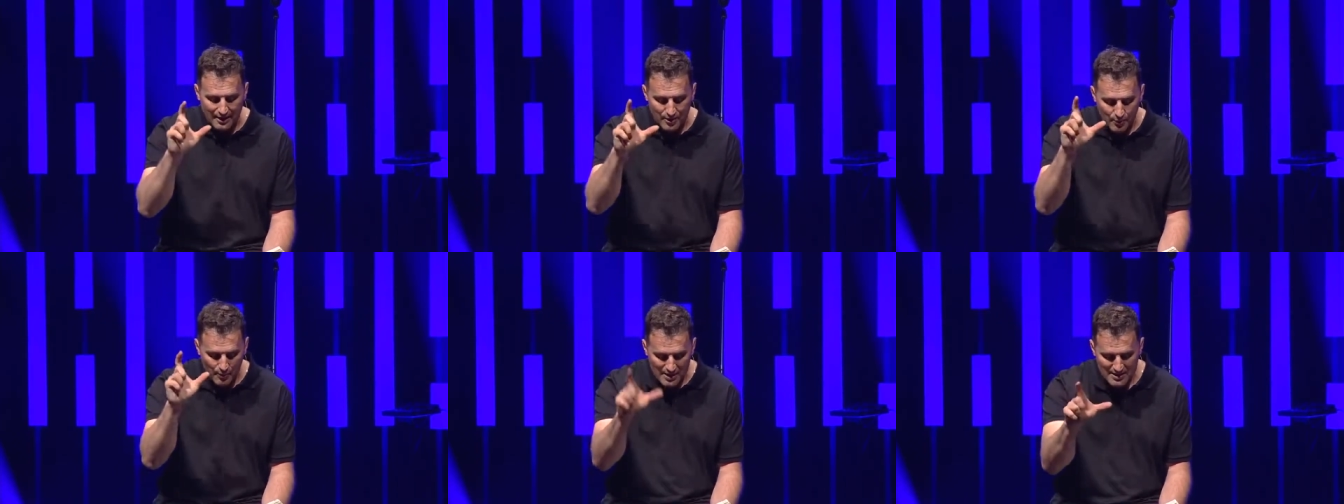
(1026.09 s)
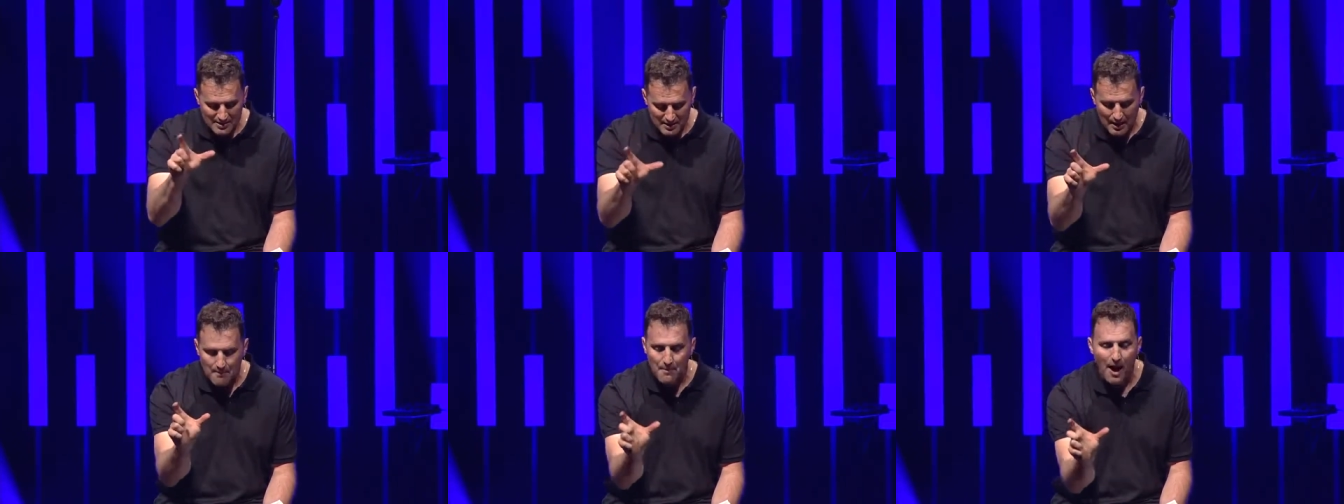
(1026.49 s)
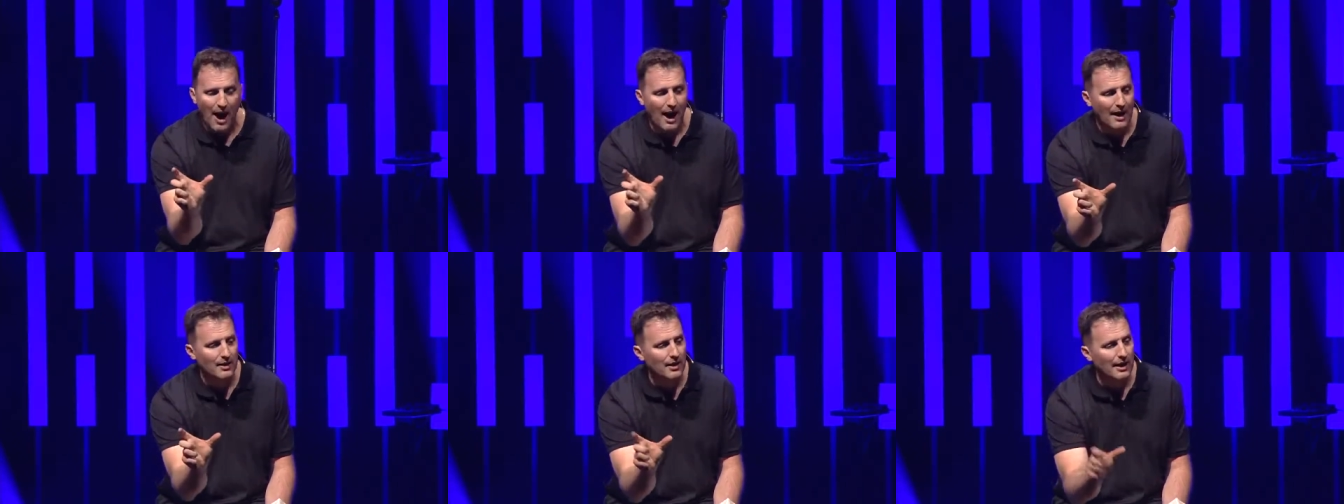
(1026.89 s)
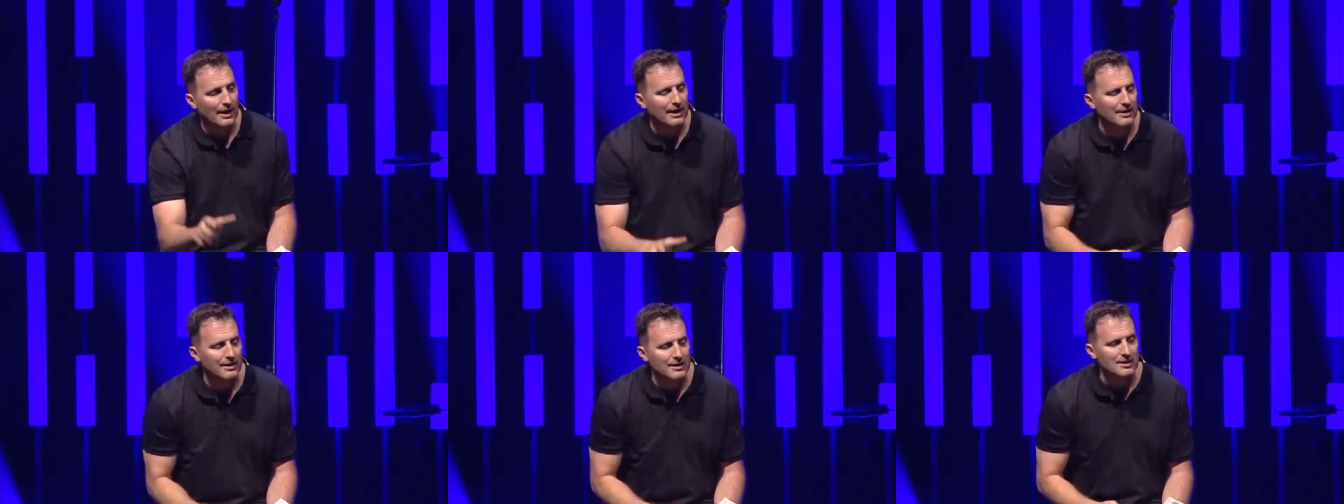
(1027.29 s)
And the reason I'm
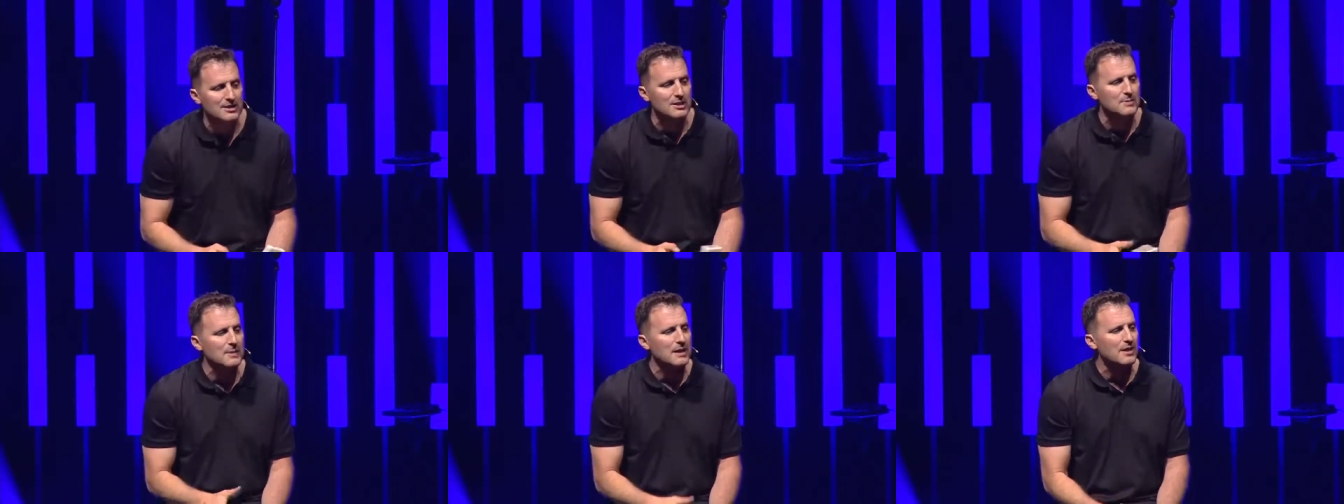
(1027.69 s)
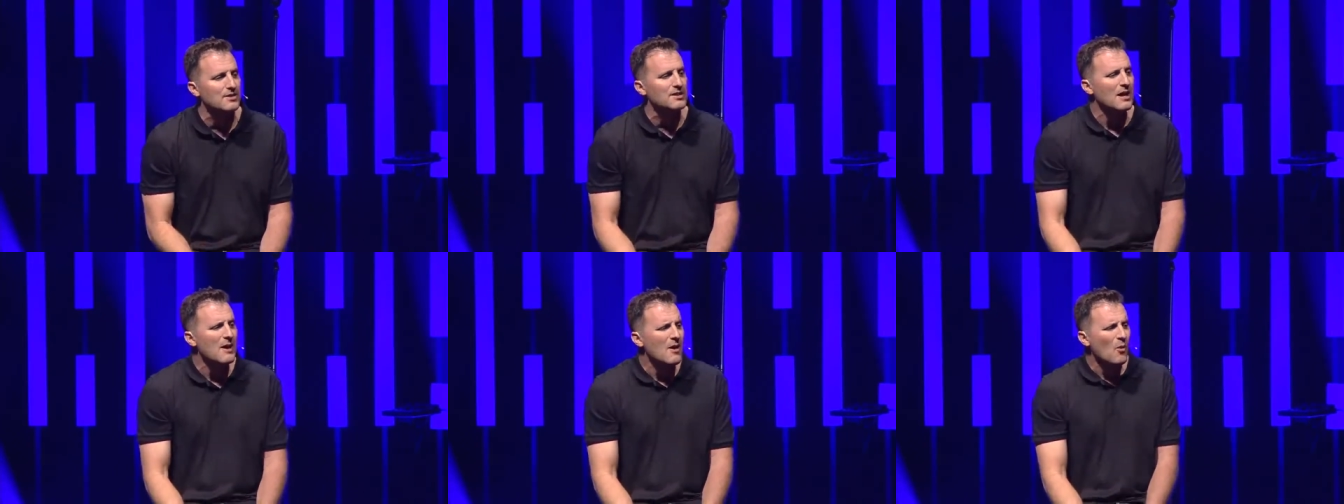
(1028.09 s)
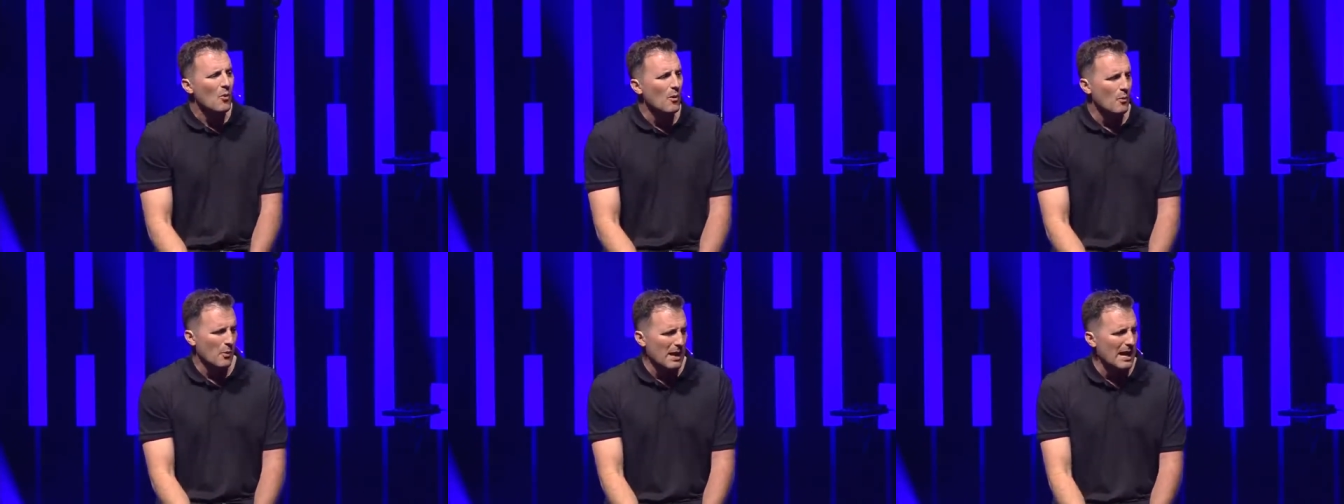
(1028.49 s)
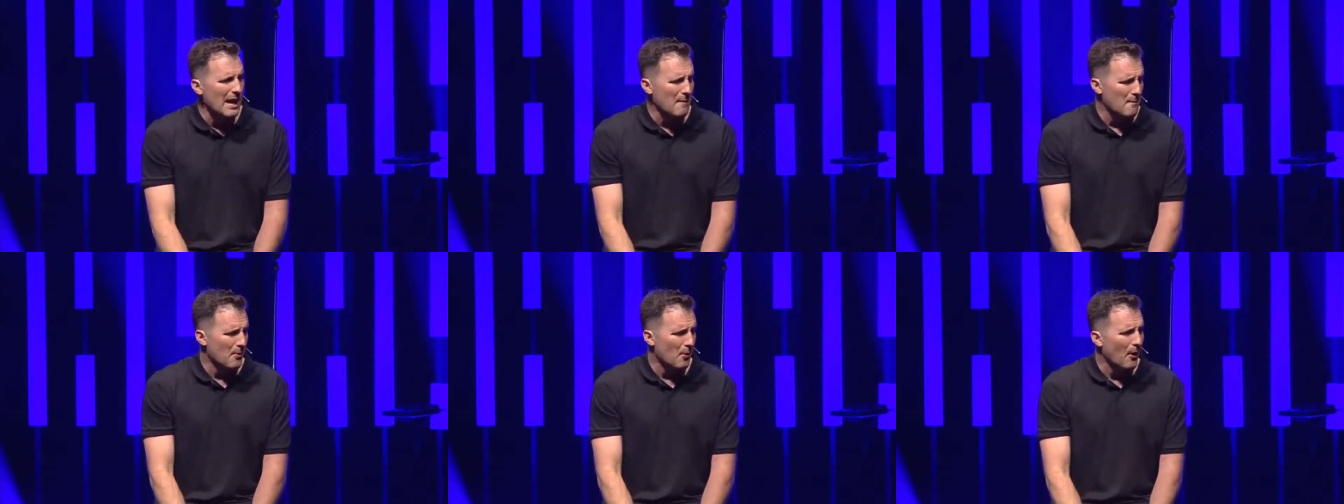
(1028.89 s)
highlighting this is because when
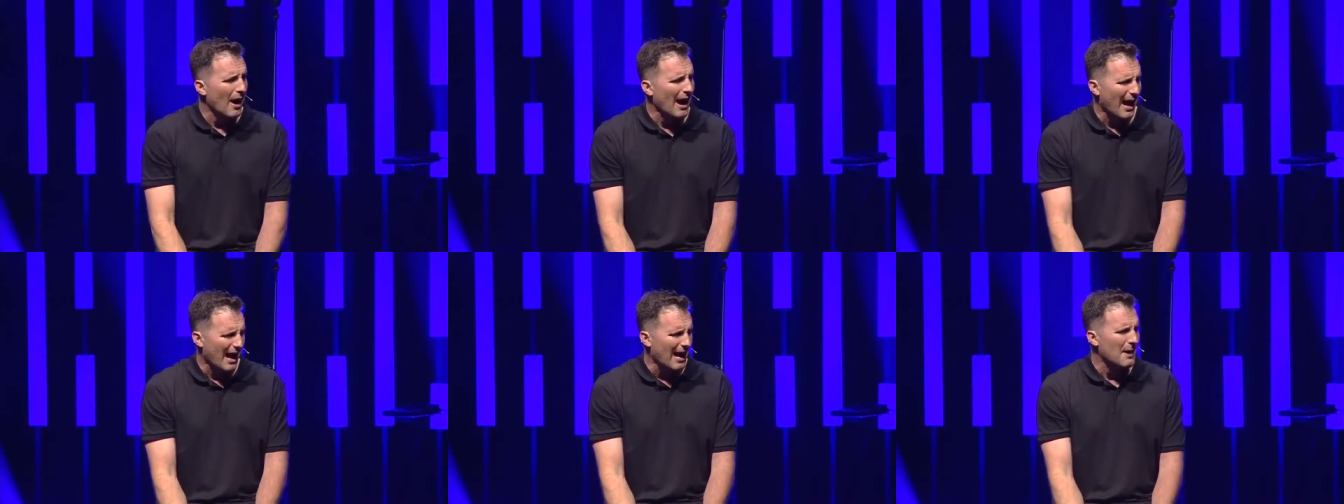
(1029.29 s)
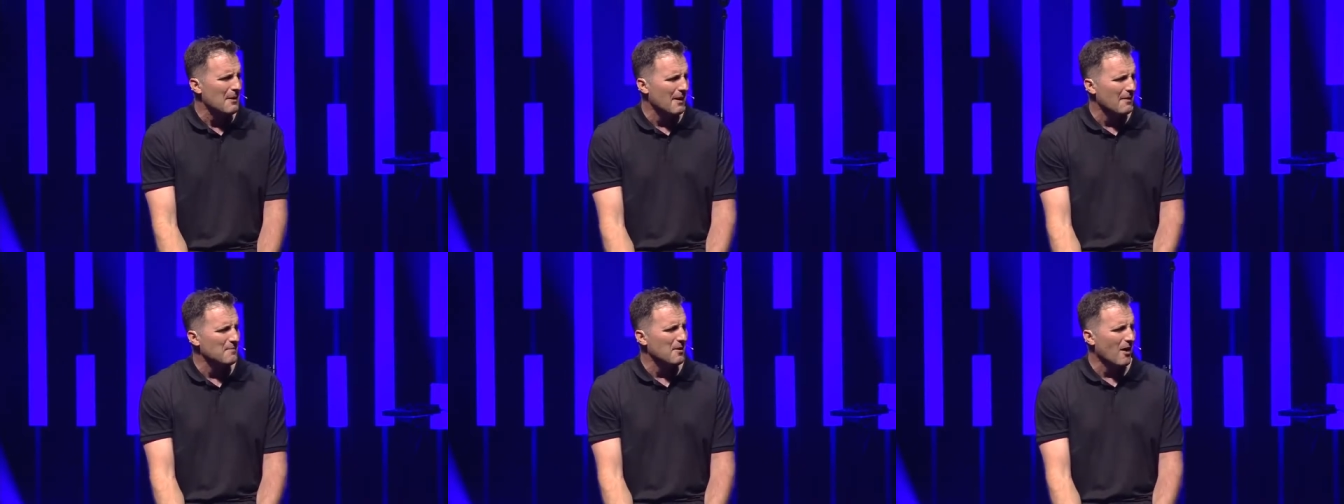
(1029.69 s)
we pray,